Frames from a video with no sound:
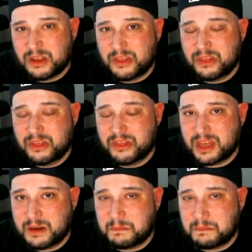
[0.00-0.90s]

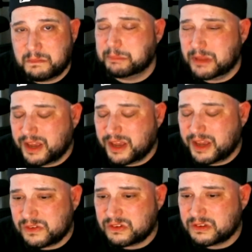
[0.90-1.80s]
than
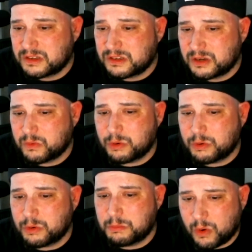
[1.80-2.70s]
pipelines. We're
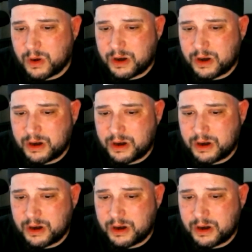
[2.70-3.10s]
more